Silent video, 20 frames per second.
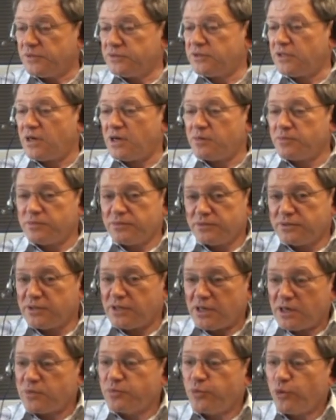
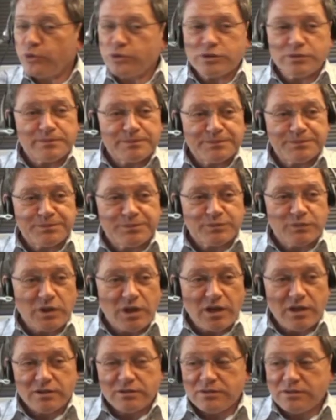there are books,
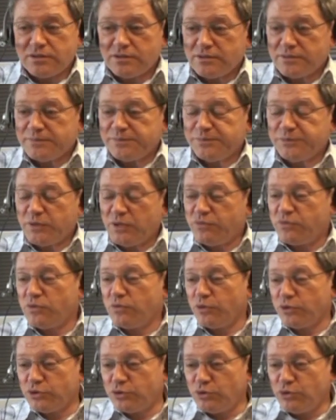and if
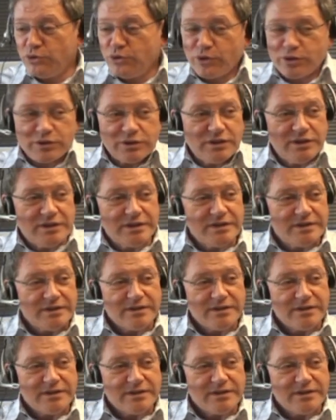you want to learn